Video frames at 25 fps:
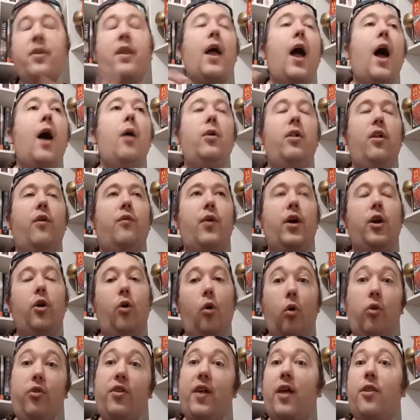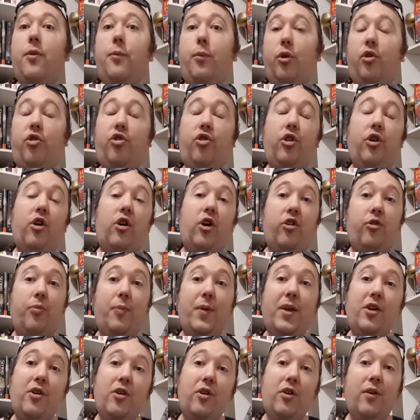I will have read all the other books in the
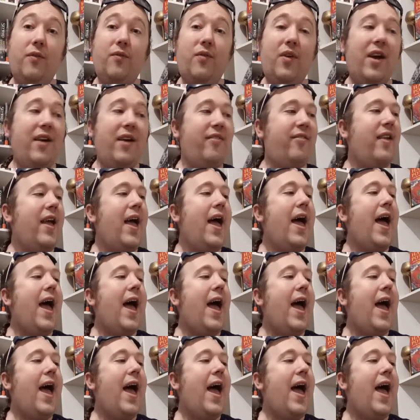Cosmere Universe,